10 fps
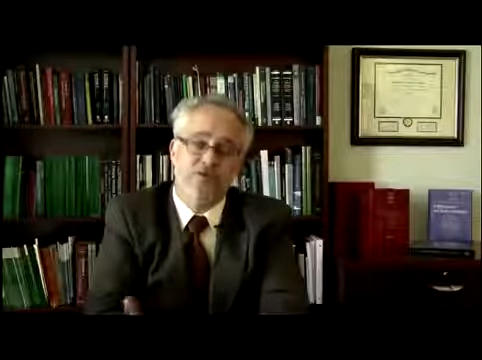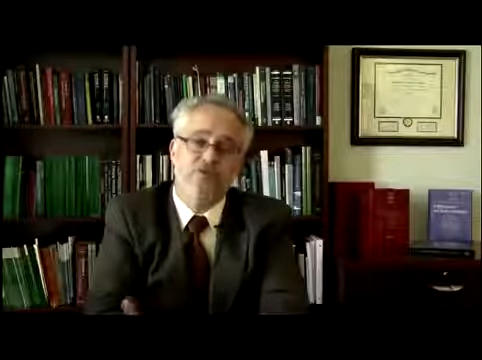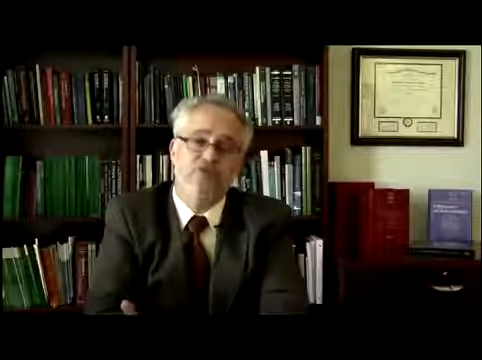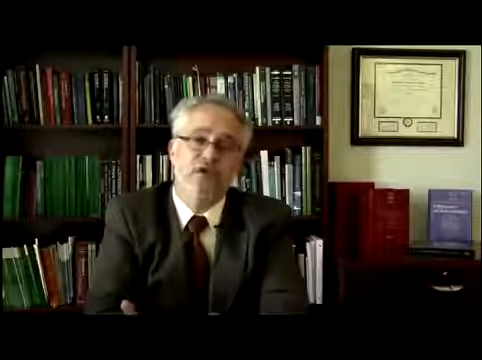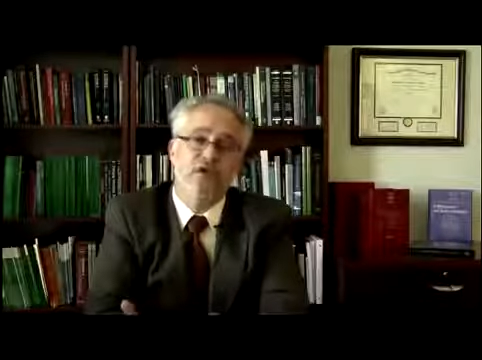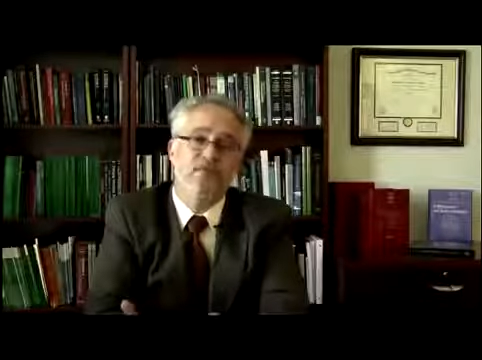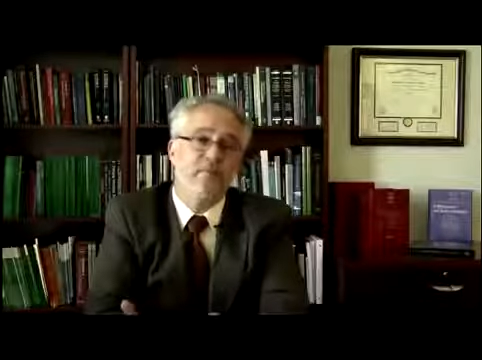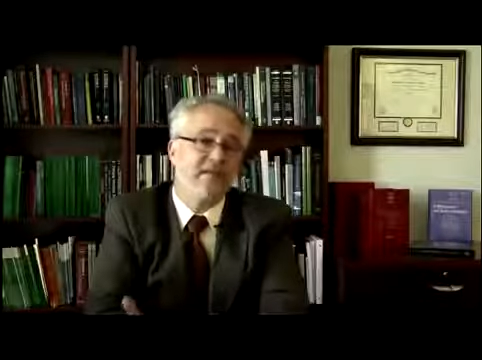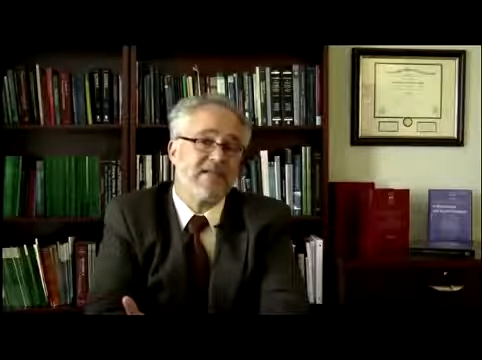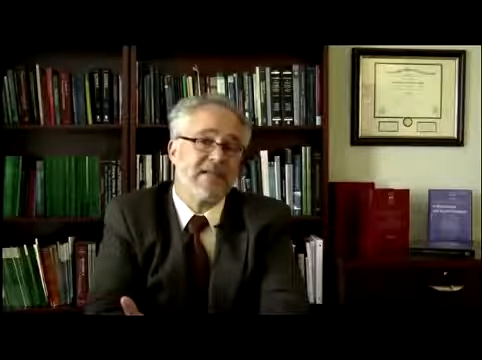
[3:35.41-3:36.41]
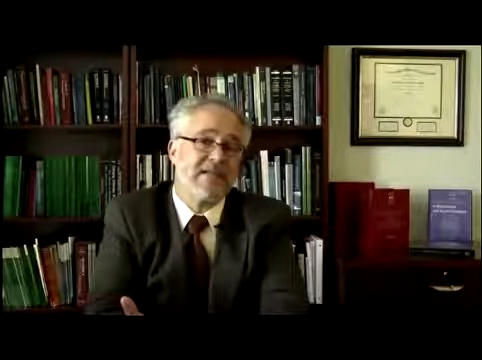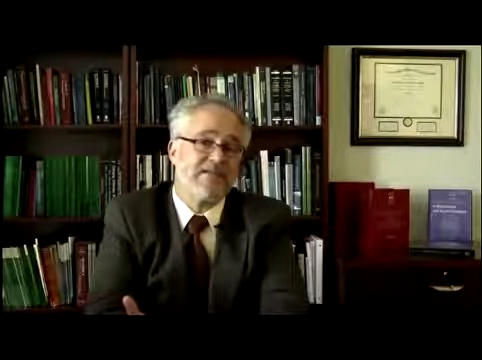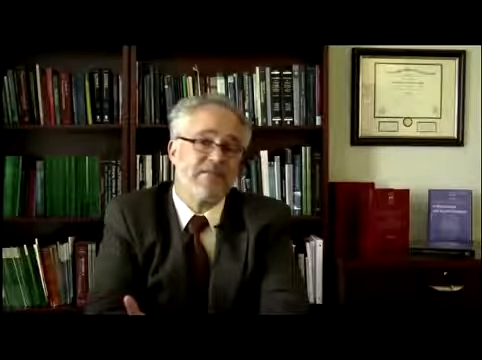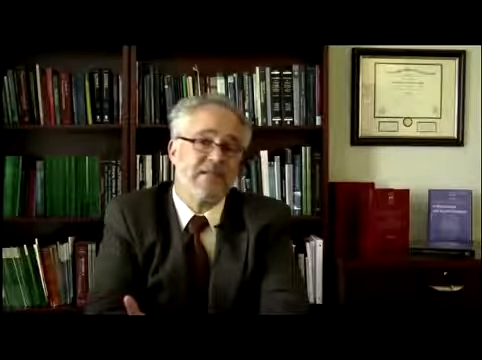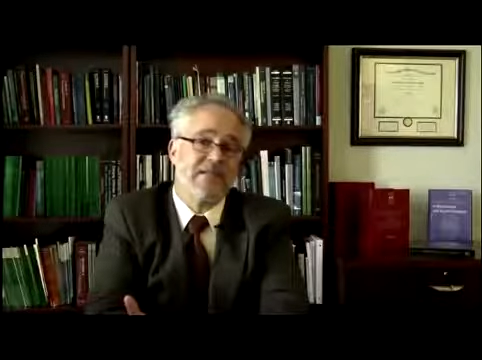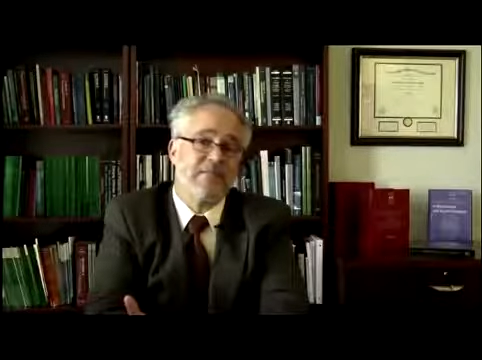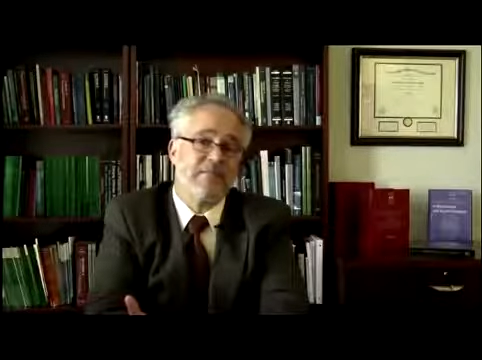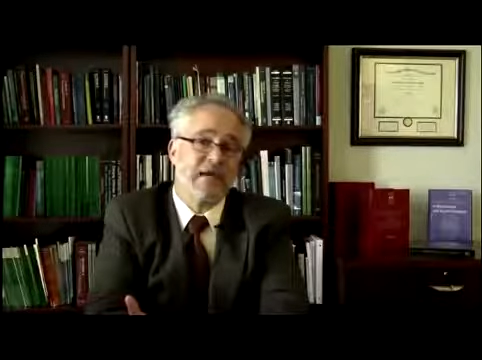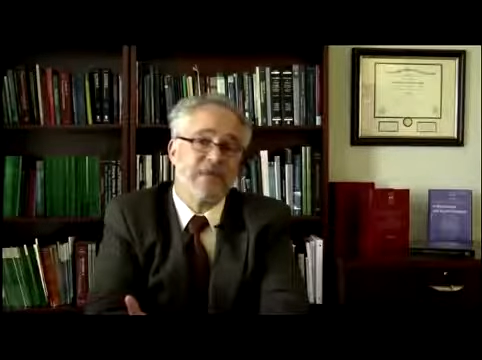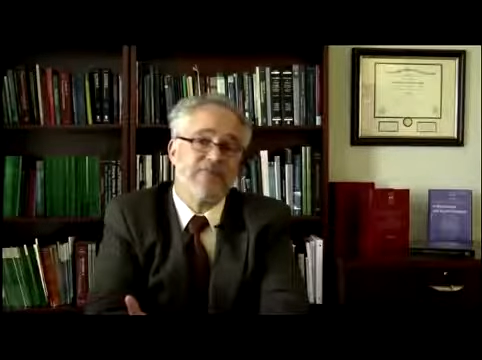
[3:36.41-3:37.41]
is trying to maintain a standing
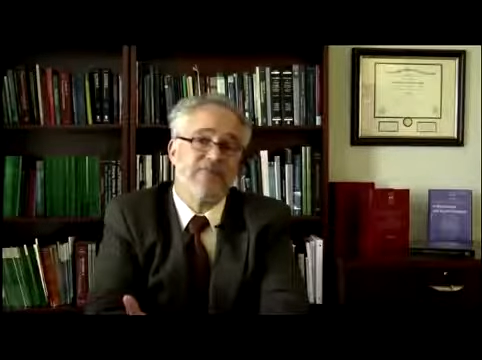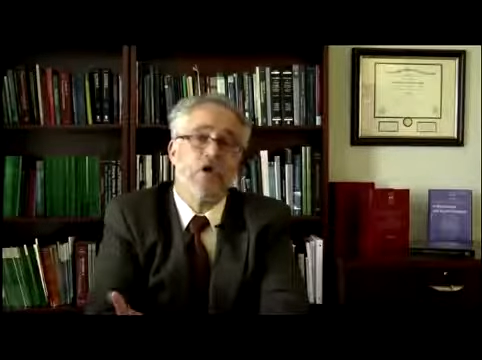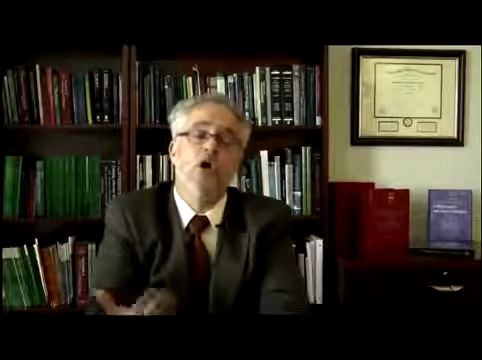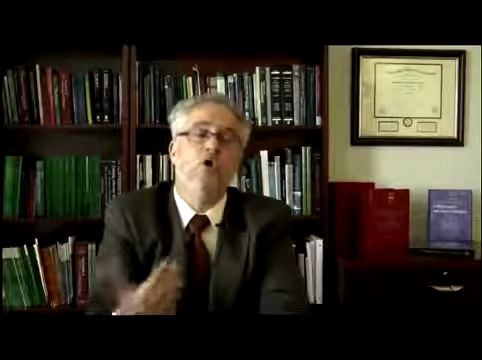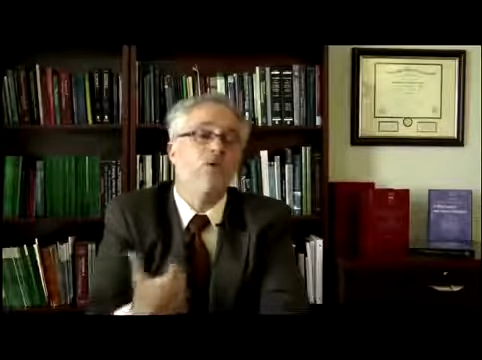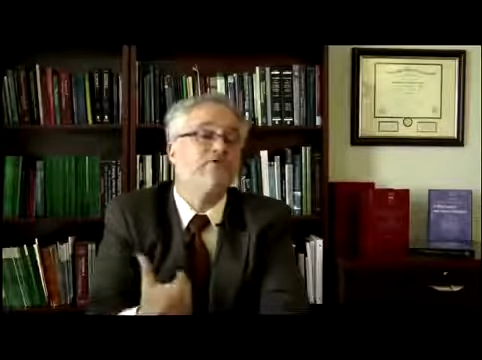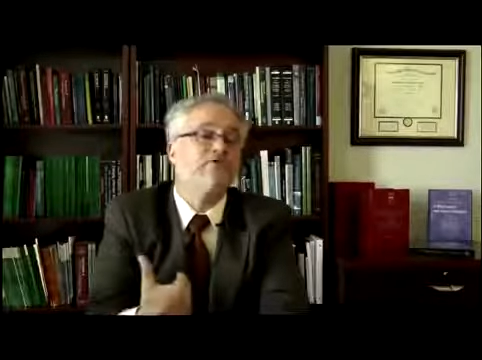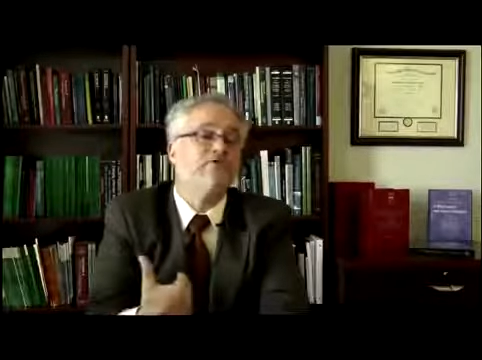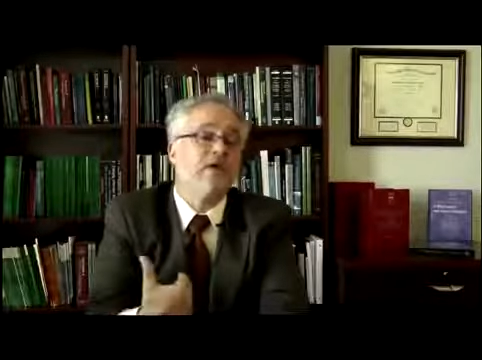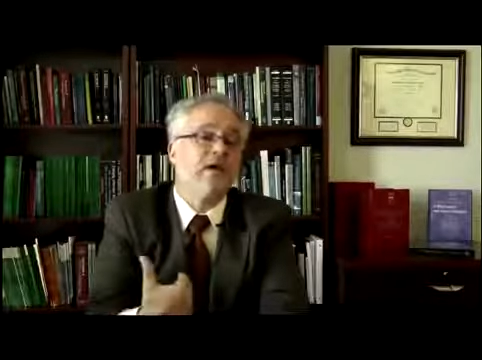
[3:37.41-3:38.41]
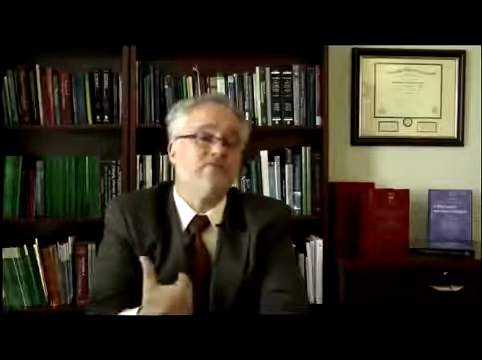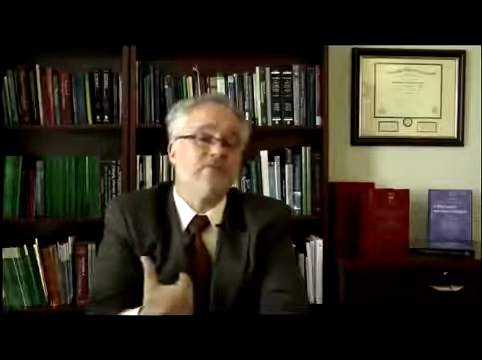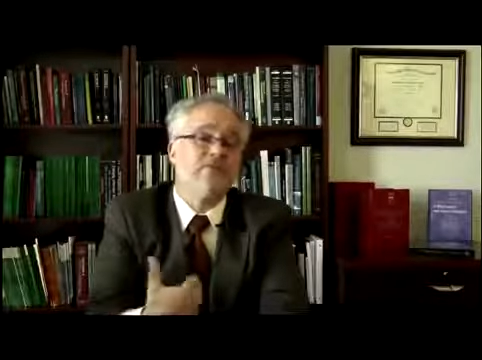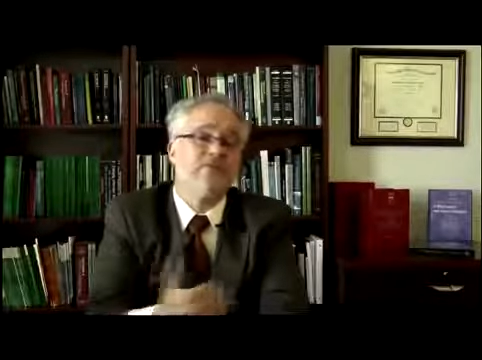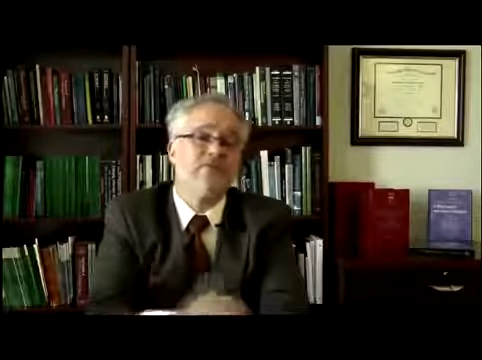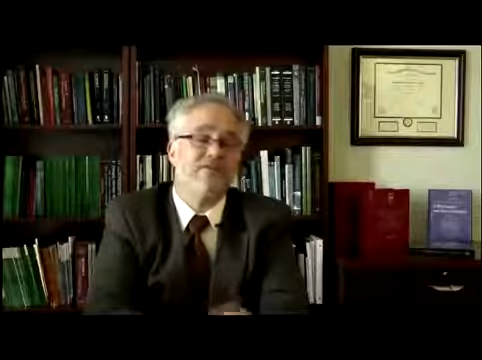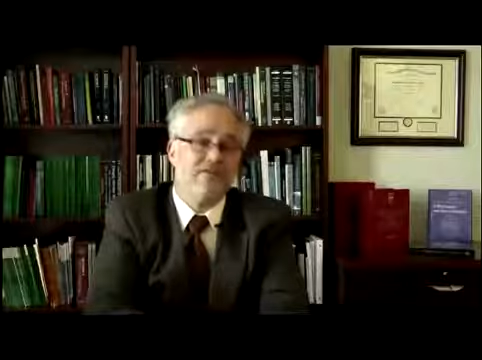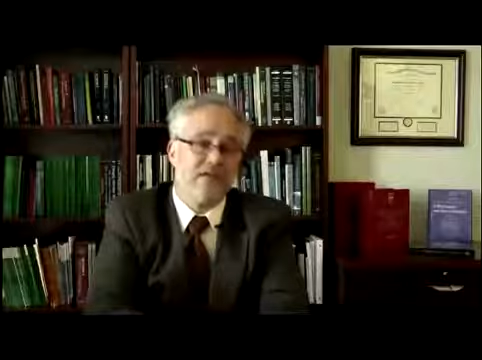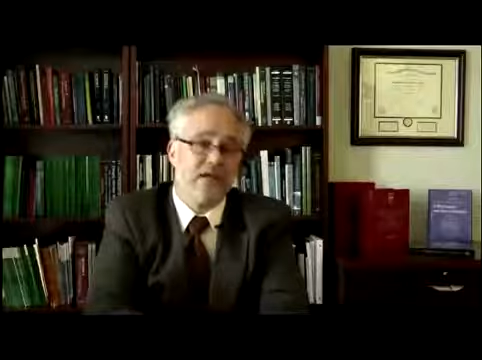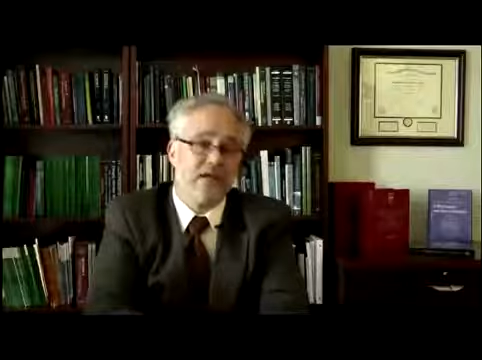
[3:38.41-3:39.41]
balance or sometimes even
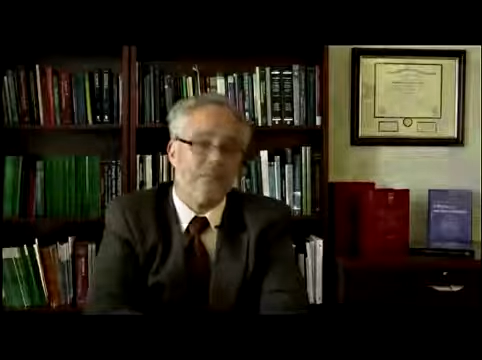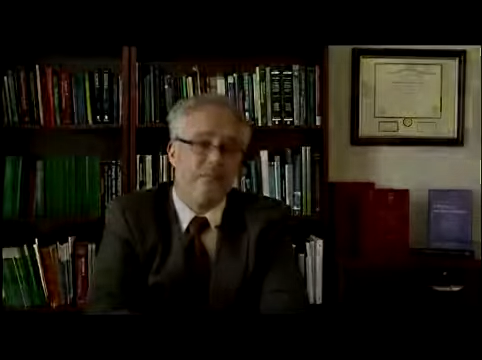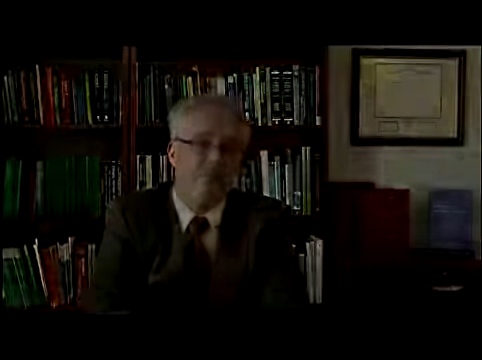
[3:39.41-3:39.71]
sitting.